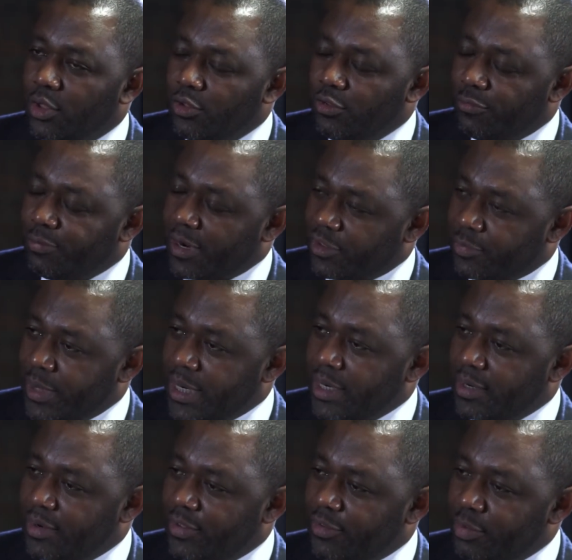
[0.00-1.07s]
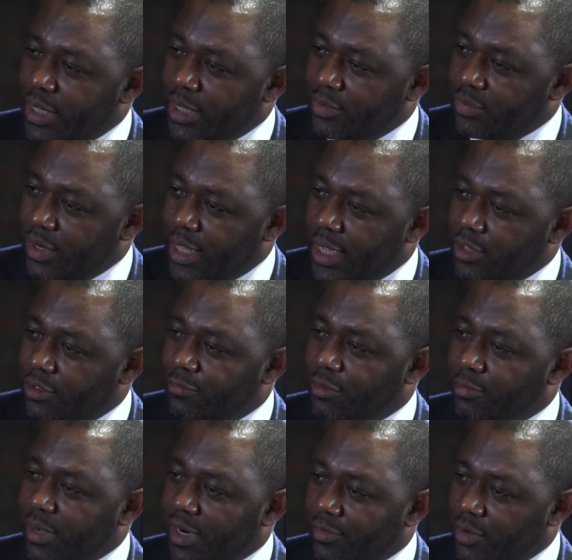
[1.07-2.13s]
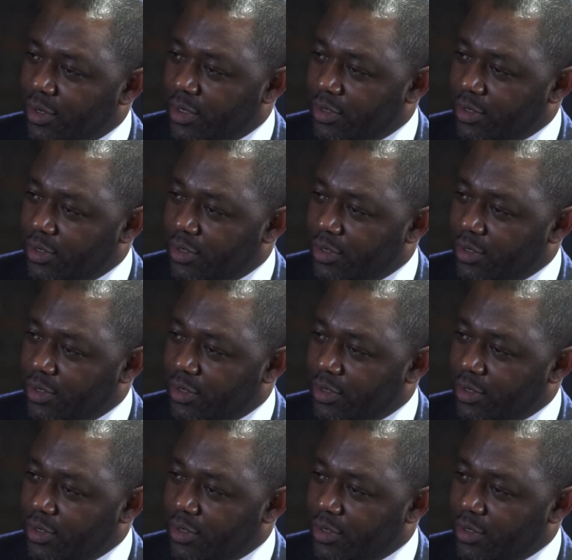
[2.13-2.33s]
You've participated in this meeting today, and you've been part of the